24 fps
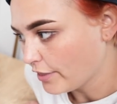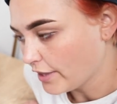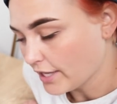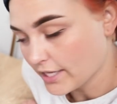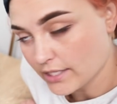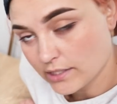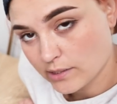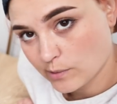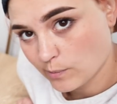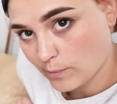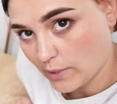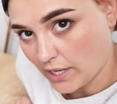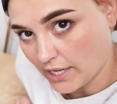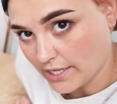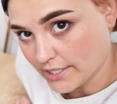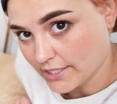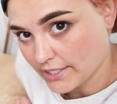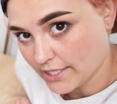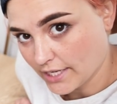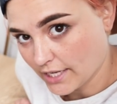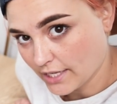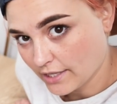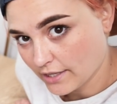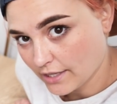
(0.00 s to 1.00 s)
this
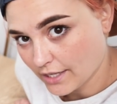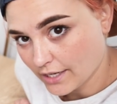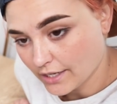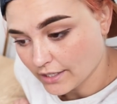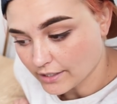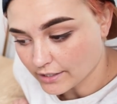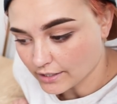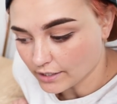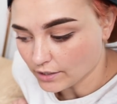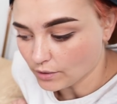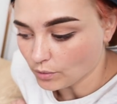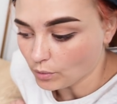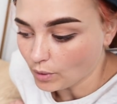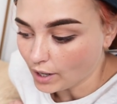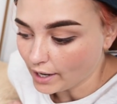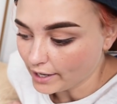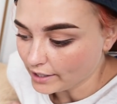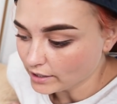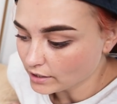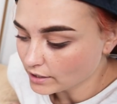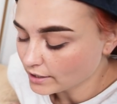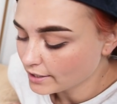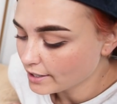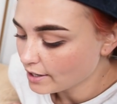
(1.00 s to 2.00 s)
painting that I did a
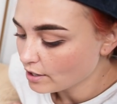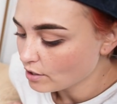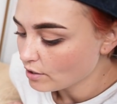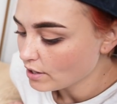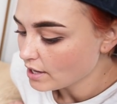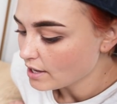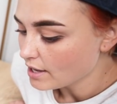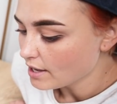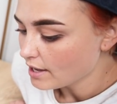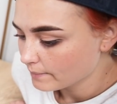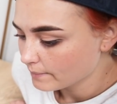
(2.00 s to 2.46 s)
while ago.